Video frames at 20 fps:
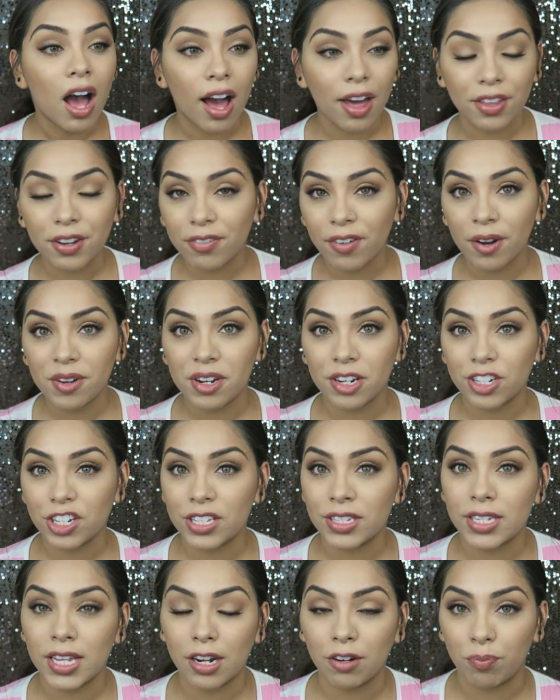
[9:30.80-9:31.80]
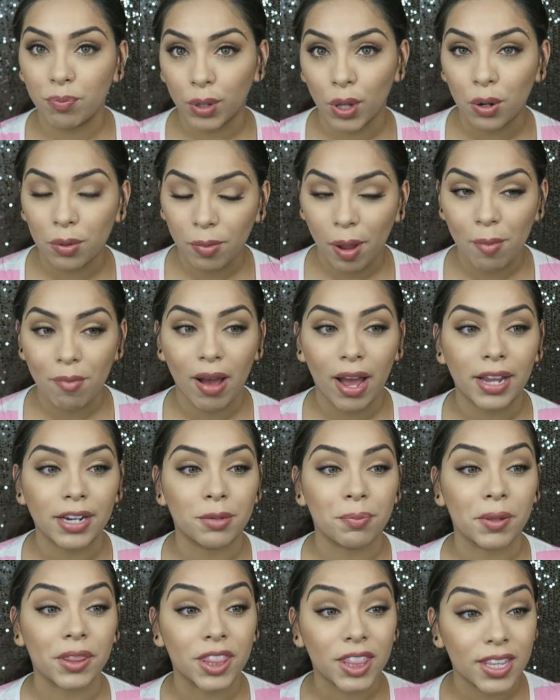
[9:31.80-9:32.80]
other foundations that have blown my
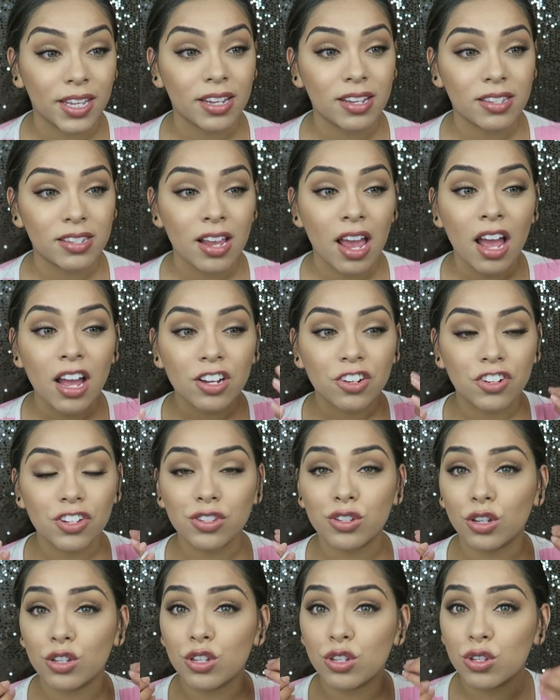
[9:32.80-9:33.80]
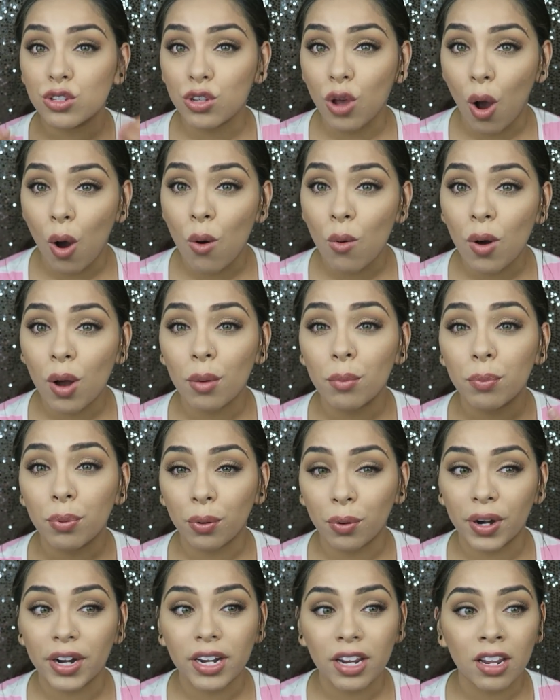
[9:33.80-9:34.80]
mind, but this just looks so
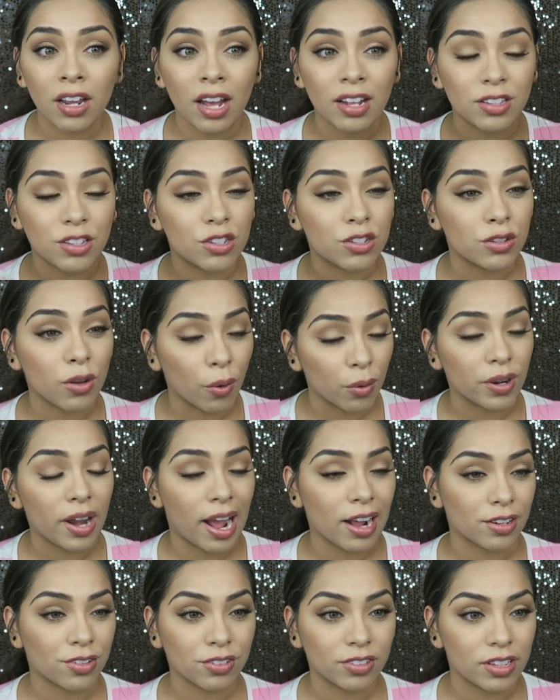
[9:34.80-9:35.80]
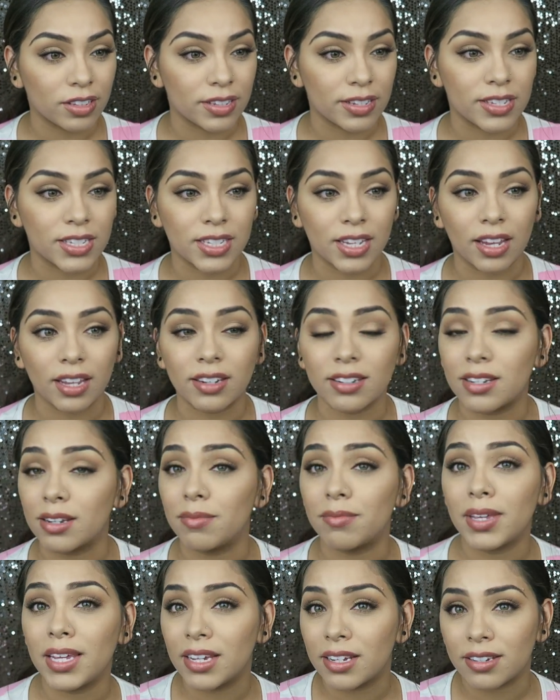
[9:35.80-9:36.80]
pretty and so natural on the skin. To
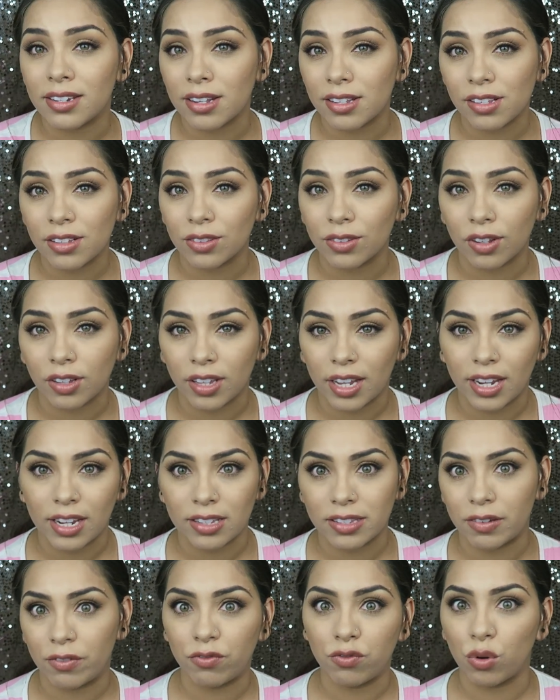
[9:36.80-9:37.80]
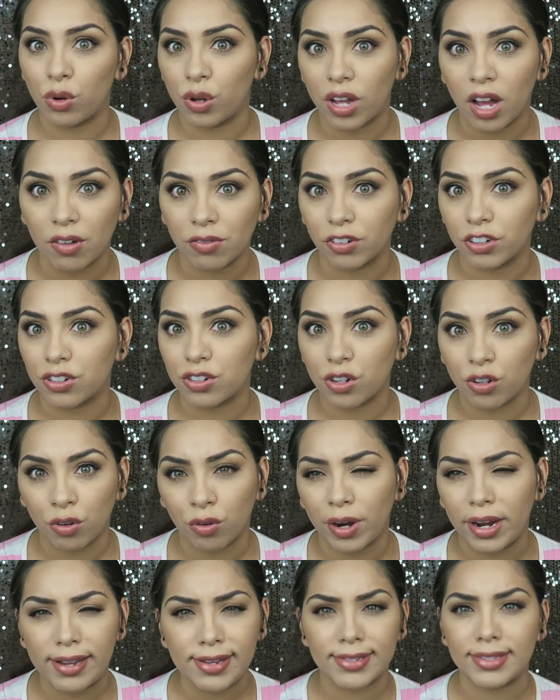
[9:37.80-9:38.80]
me, it doesn't look like it's a full coverage
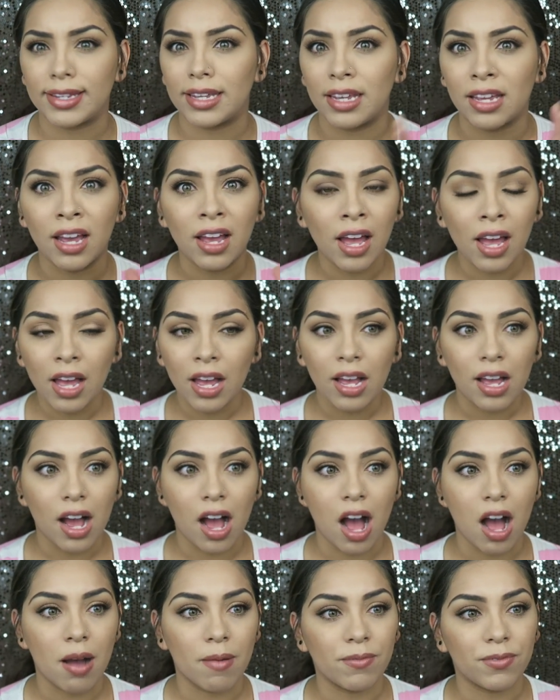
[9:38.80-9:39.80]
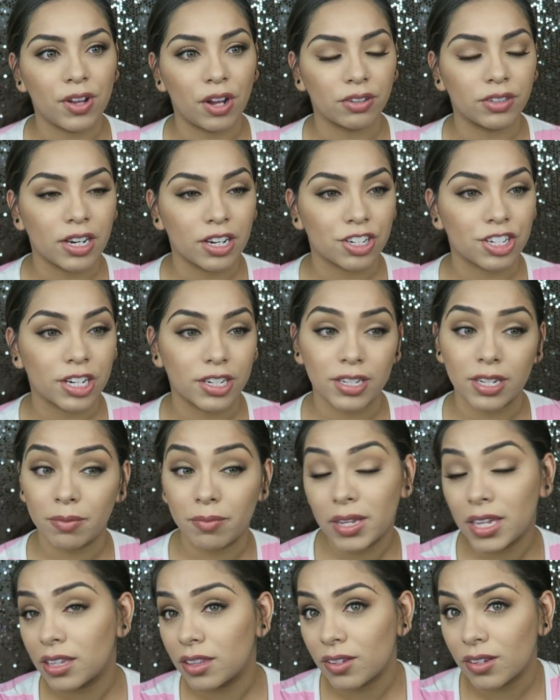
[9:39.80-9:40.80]
crazy um, foundation. To
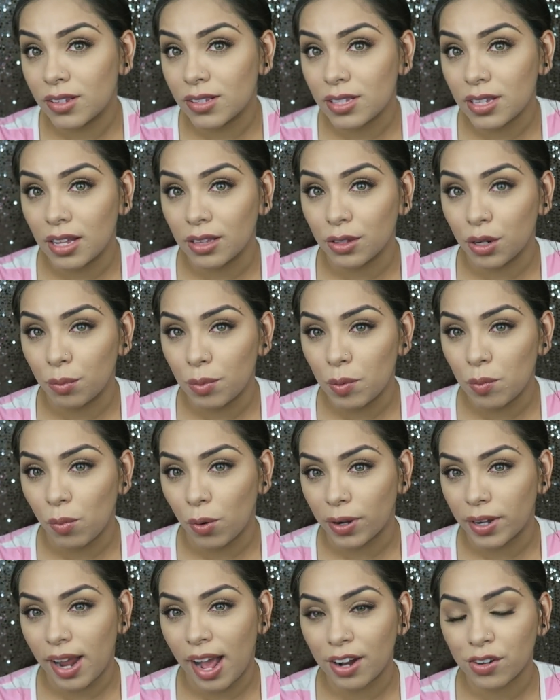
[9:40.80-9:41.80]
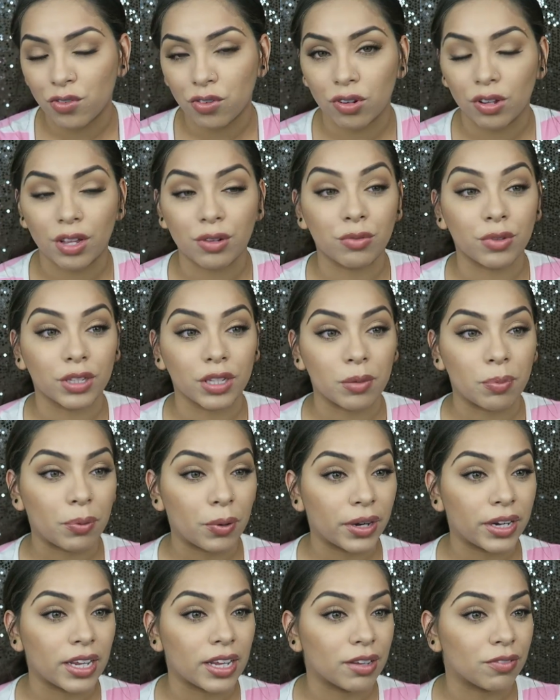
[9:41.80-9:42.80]
me, it looks a little bit more natural and really
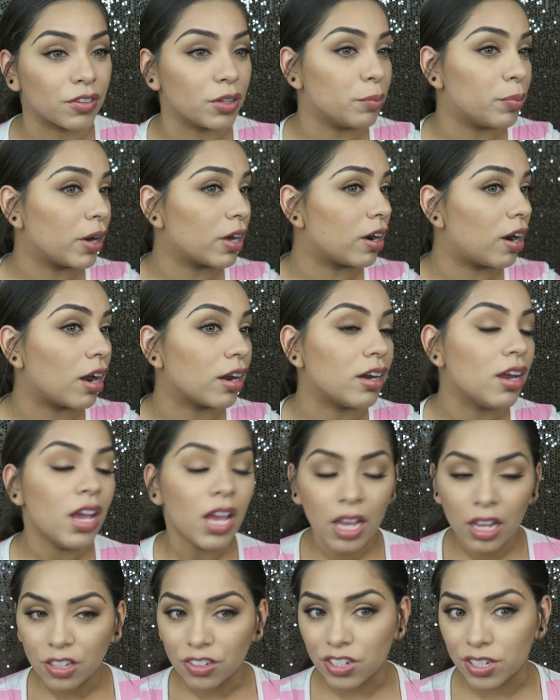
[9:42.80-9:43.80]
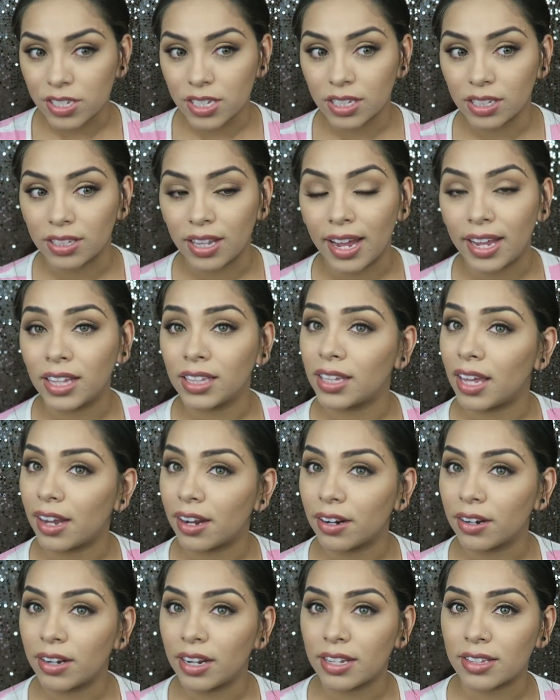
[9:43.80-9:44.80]
pretty. If you put on just a light
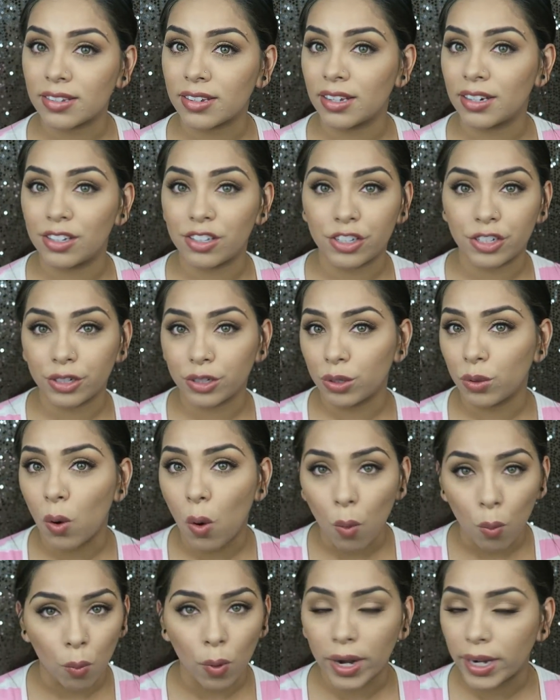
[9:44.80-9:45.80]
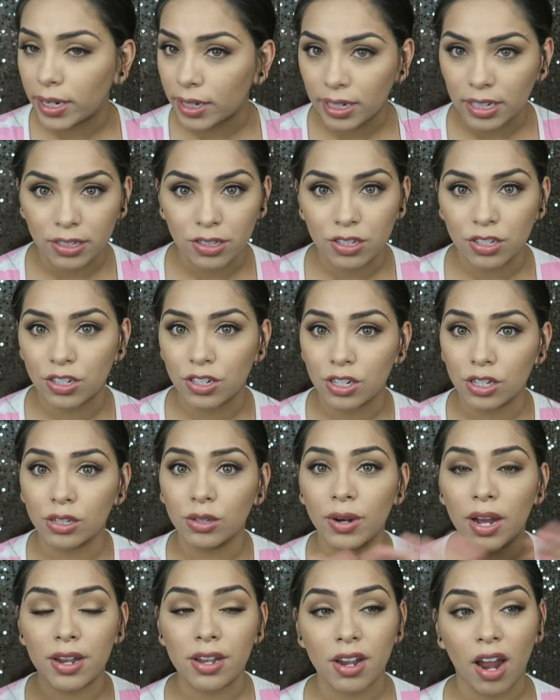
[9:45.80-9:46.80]
layer, it's gonna do what it needs to
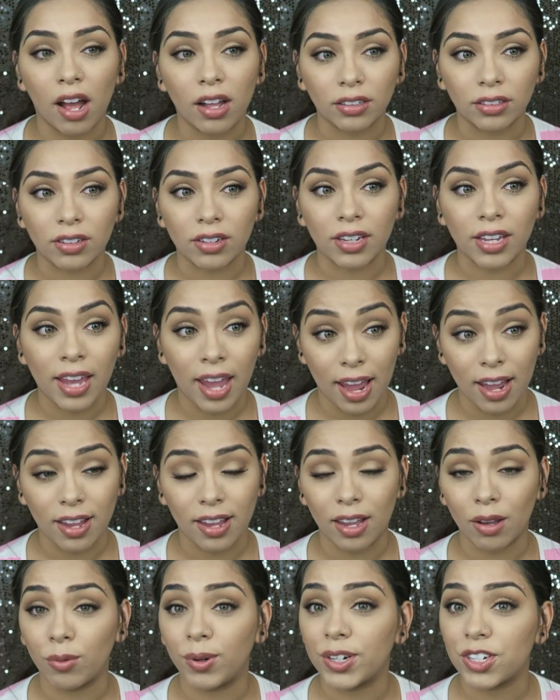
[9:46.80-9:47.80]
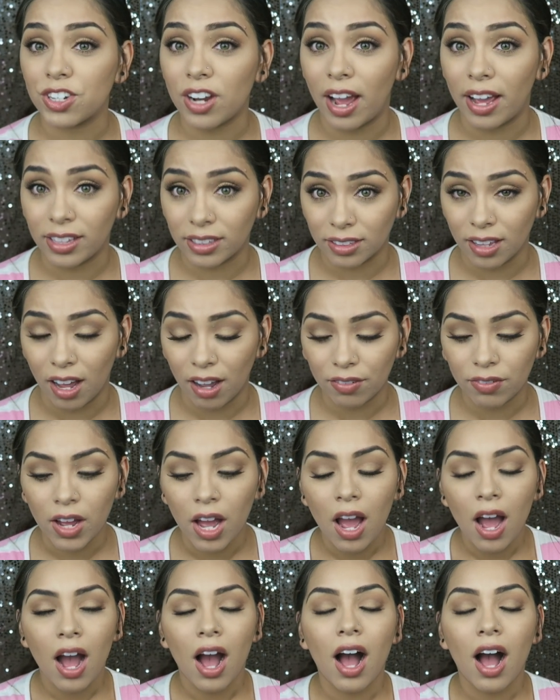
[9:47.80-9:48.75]
do and not look cakey, which I love.